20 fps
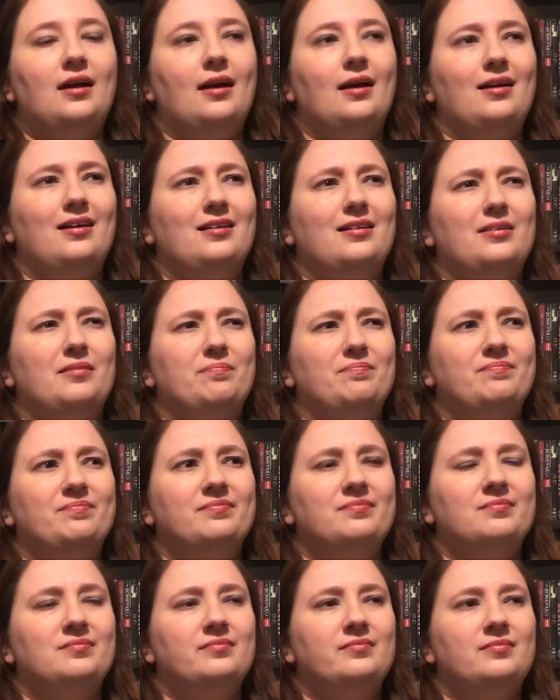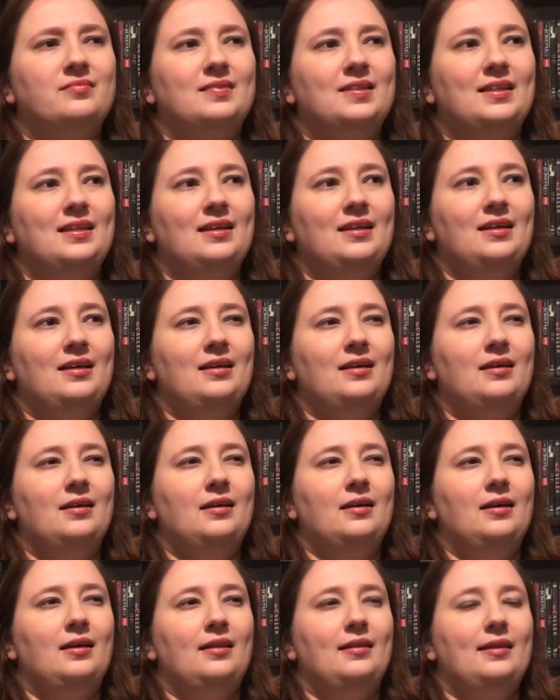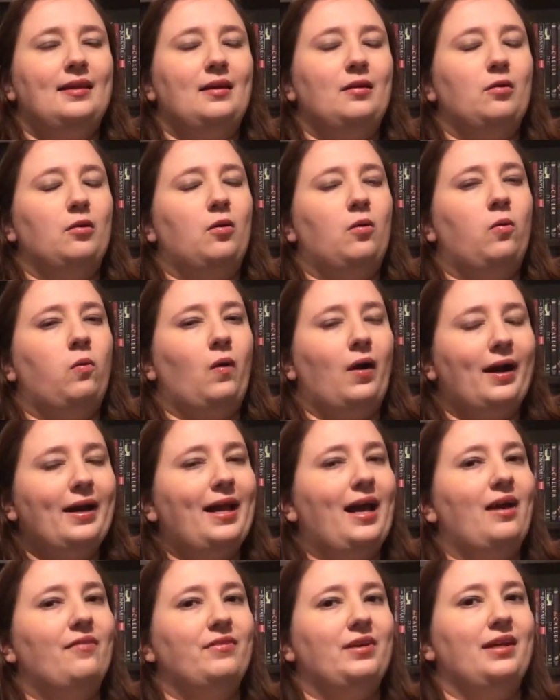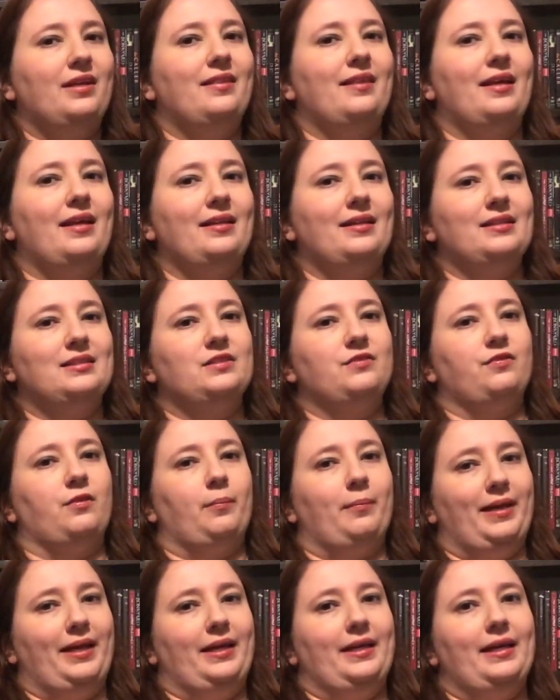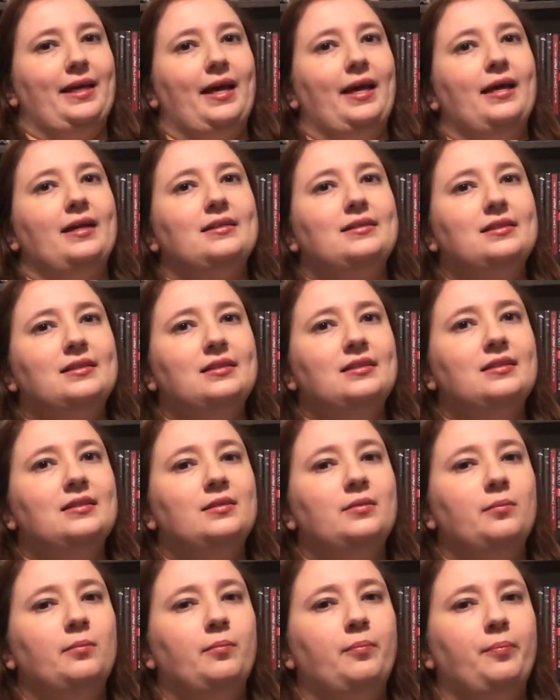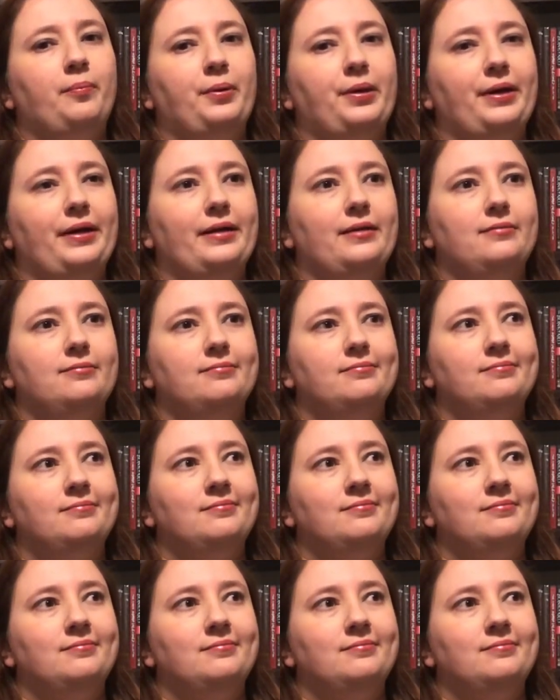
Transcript: They don't quite have anything that's for me yet, but